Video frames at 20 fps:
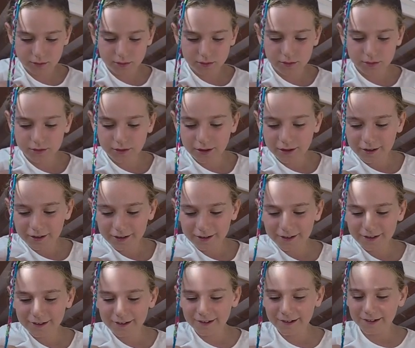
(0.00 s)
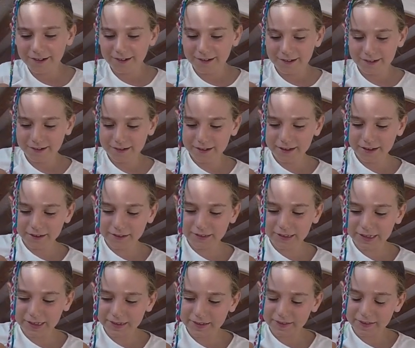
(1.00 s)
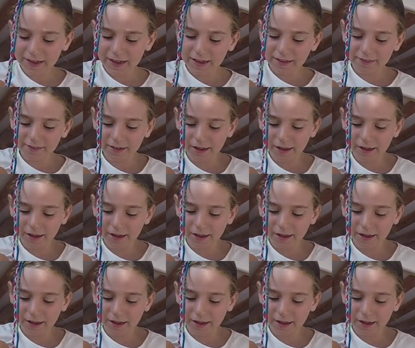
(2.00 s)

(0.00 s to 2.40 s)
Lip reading: No. It just says